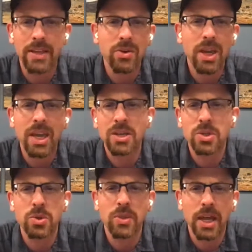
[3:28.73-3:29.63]
You can't
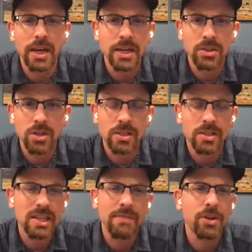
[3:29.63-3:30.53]
do that. And
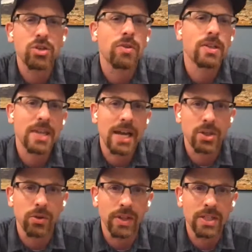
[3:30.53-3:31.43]
it's not very
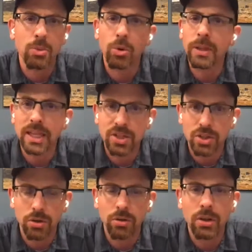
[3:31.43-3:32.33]
transactional. That's more
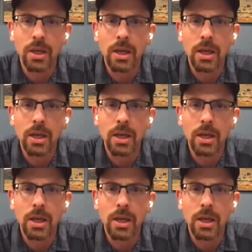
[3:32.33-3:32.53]
relational.